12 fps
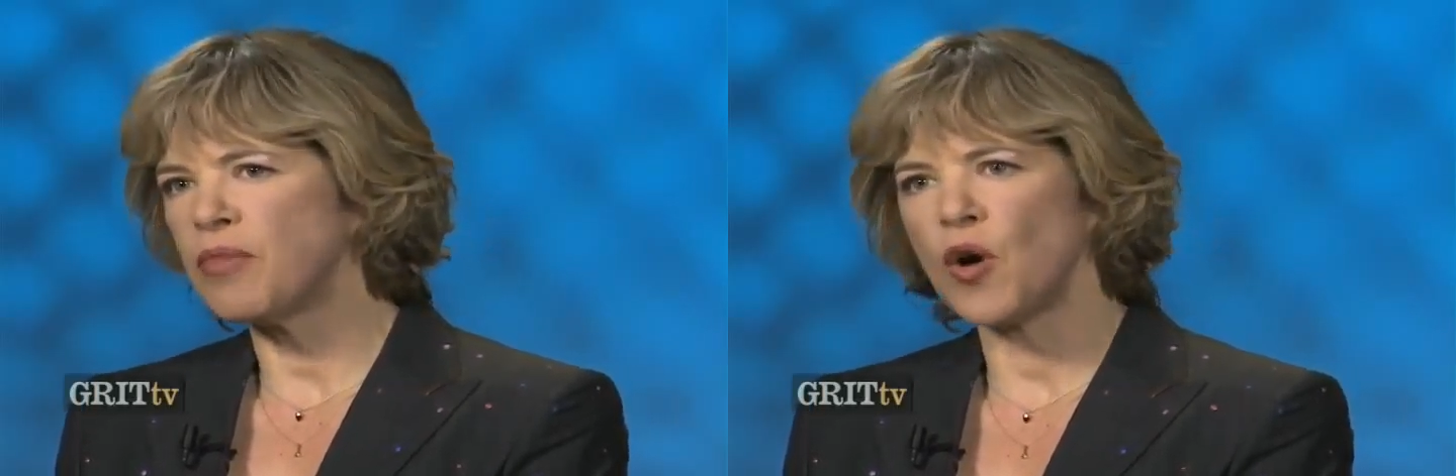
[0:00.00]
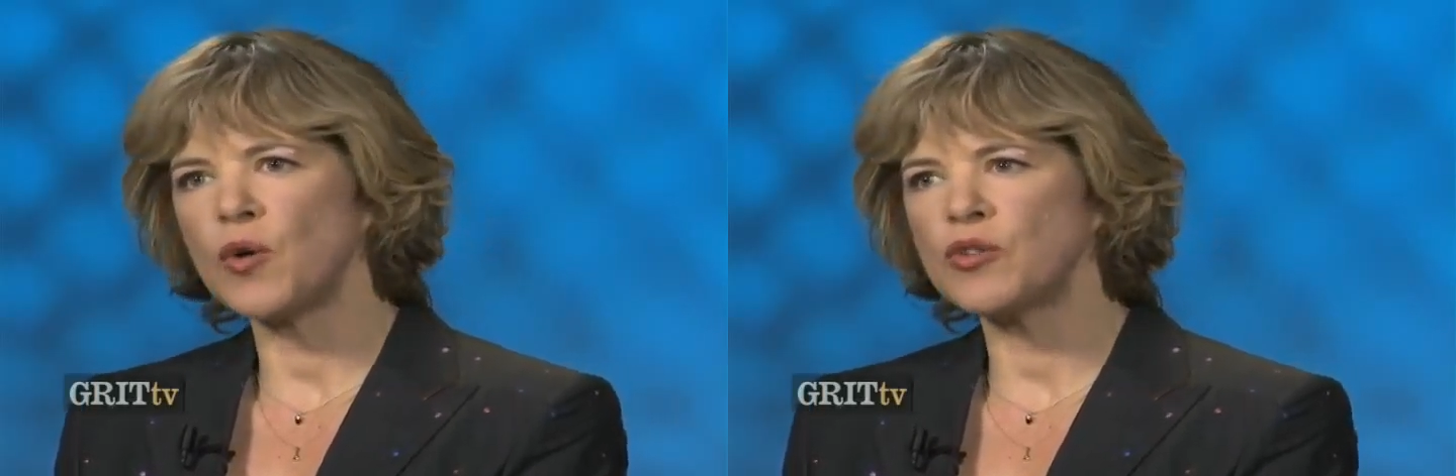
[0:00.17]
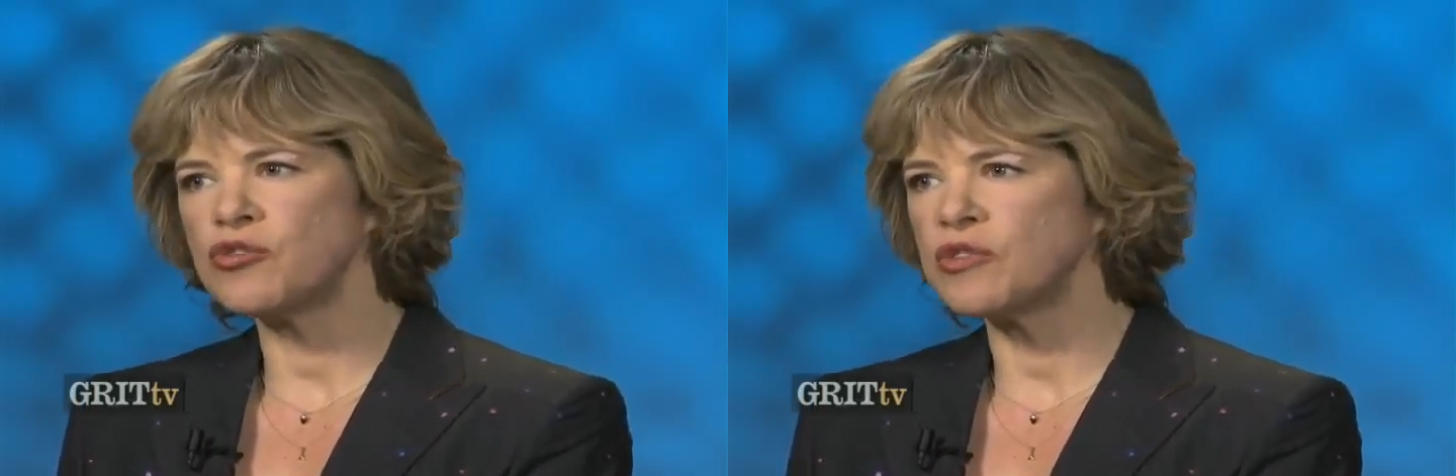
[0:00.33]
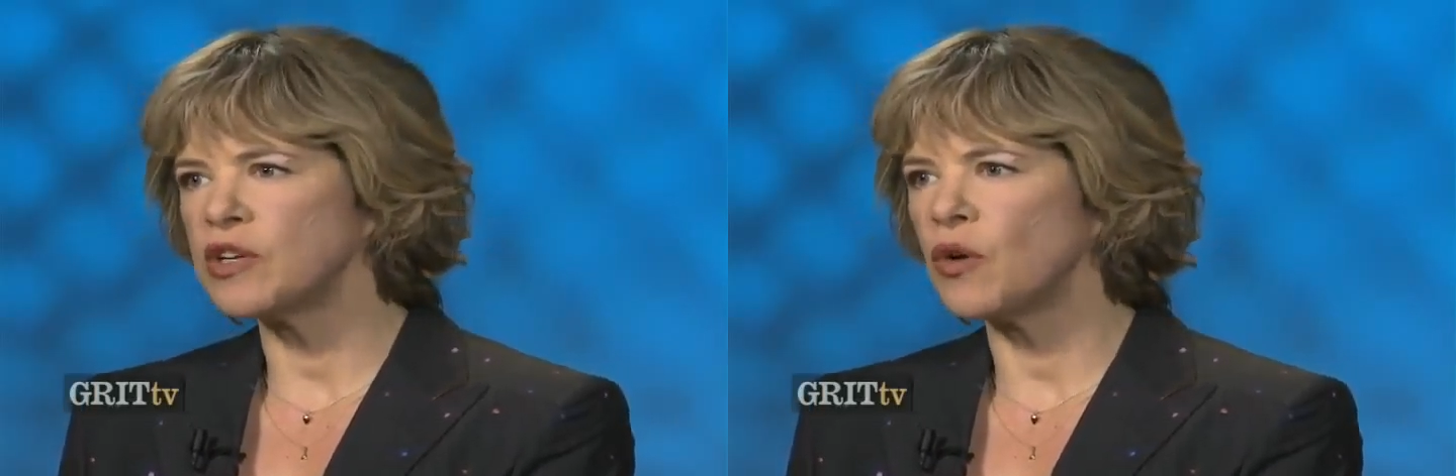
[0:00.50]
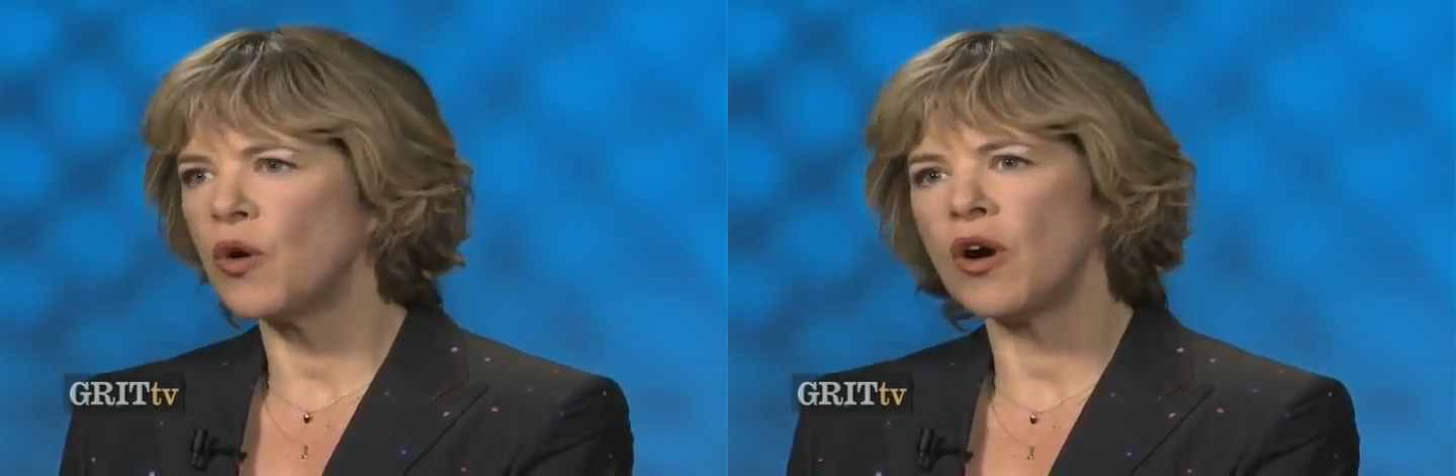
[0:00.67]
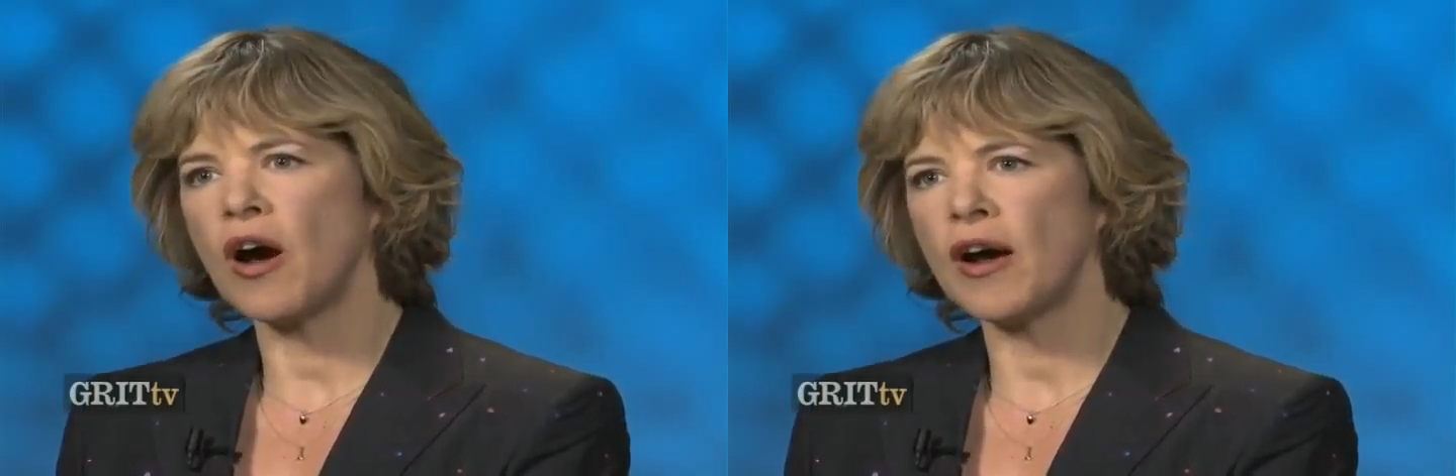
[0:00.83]
poetry
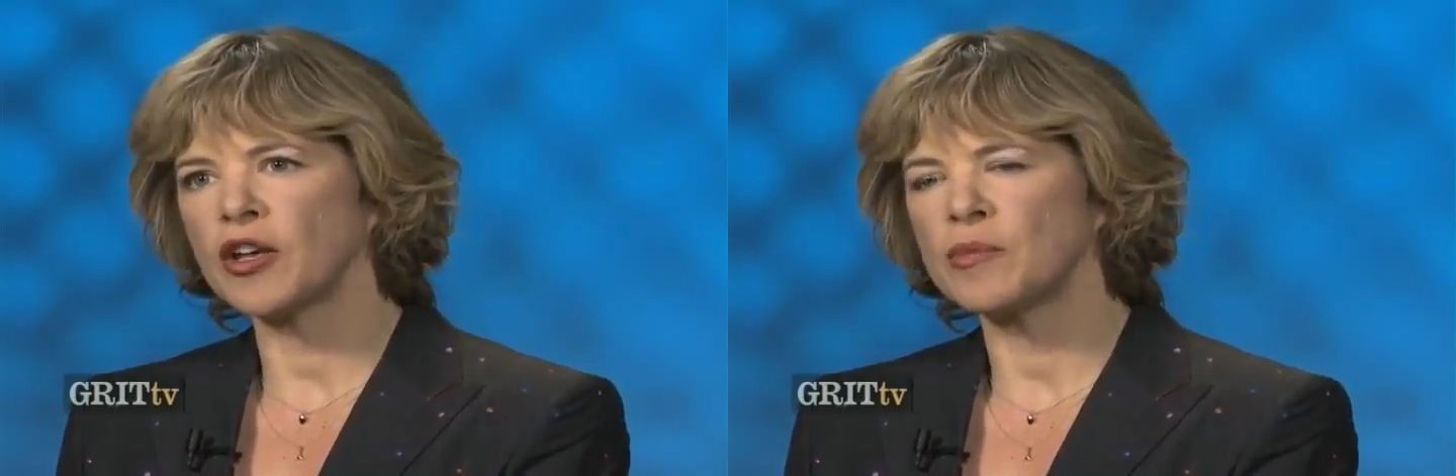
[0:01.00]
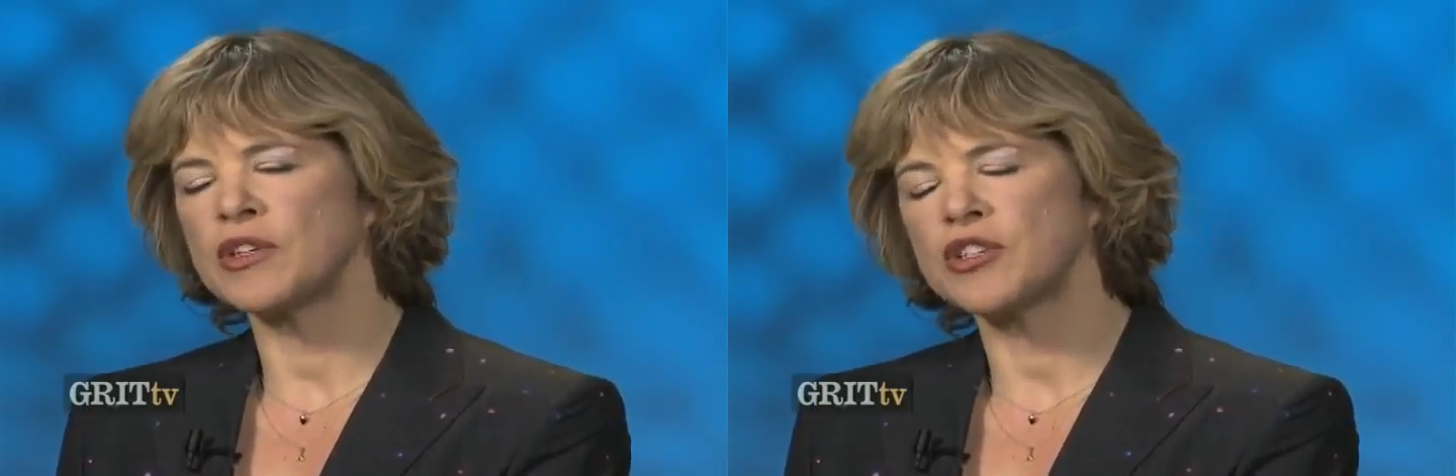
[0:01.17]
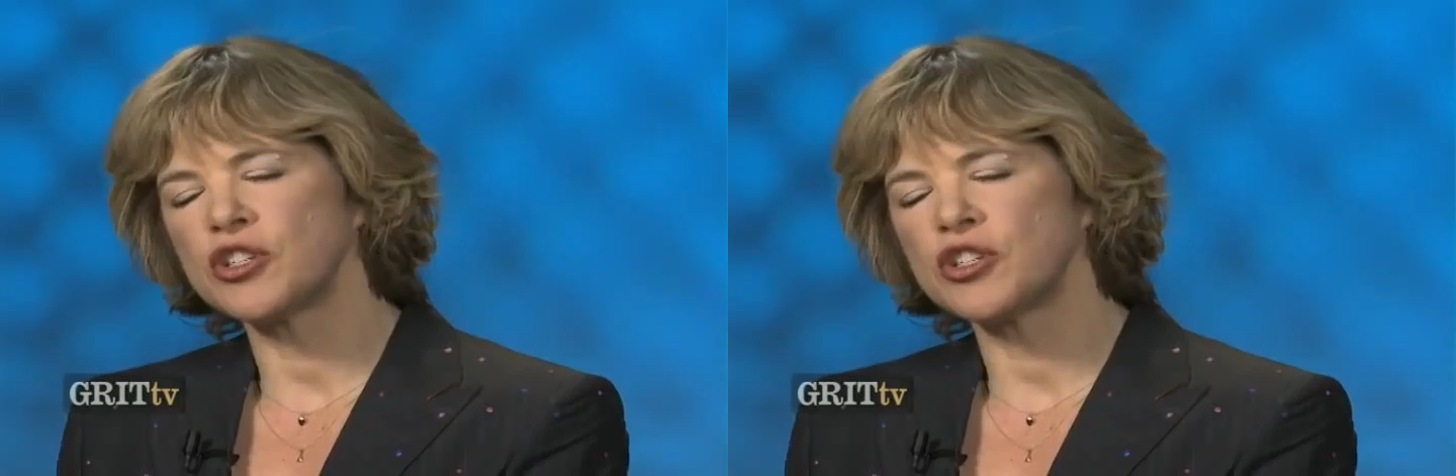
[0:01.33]
or argument,